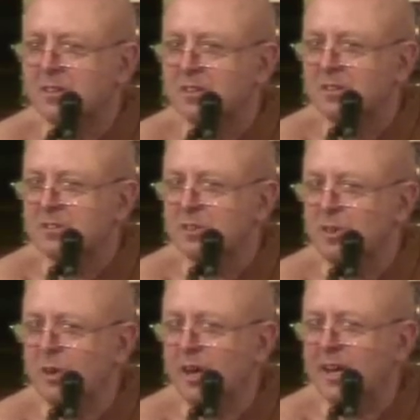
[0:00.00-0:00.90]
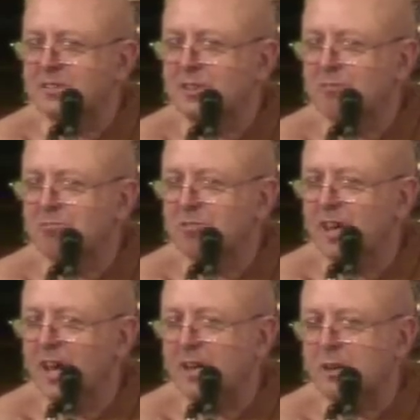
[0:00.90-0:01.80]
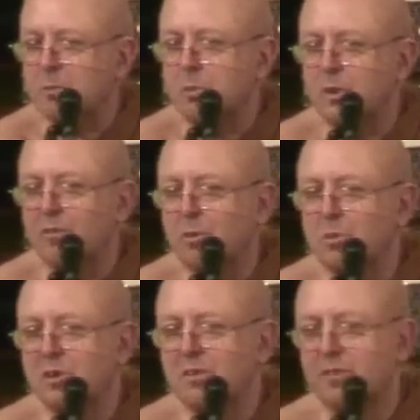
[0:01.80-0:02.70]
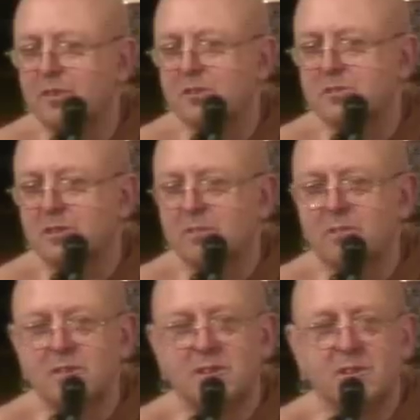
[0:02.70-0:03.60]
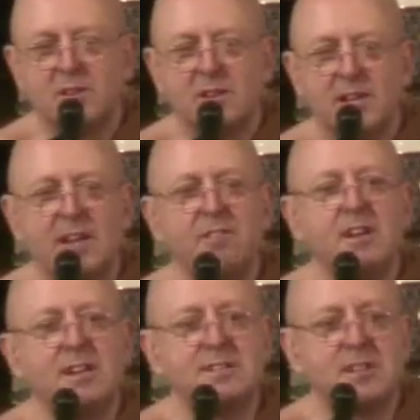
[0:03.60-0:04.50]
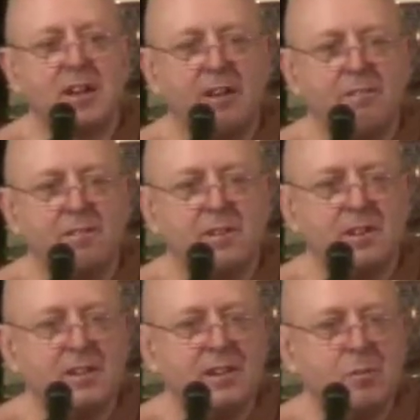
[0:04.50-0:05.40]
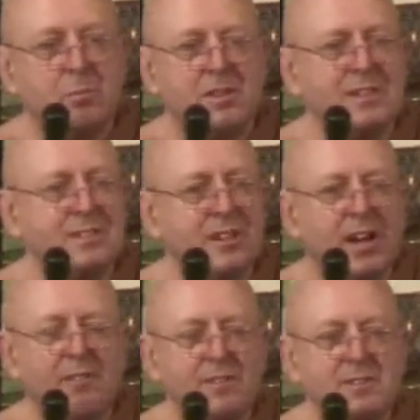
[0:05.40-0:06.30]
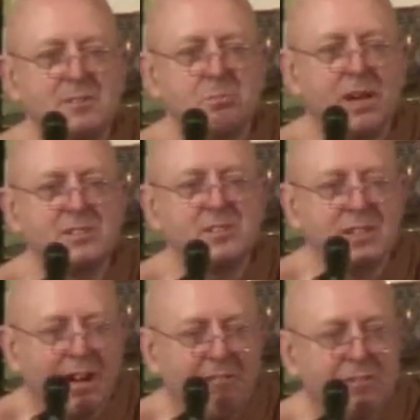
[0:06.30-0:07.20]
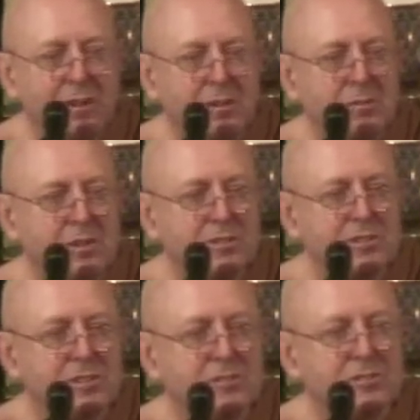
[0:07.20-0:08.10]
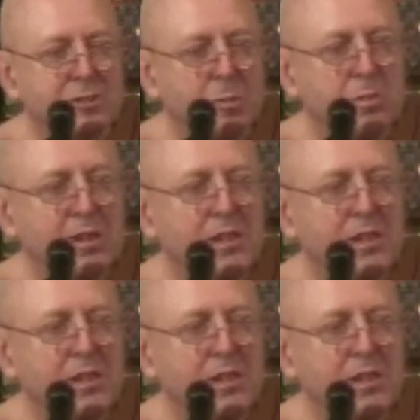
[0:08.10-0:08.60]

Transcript: So you can actually create a beautiful world for yourself, even in this life. But this life is much tougher because it's got so many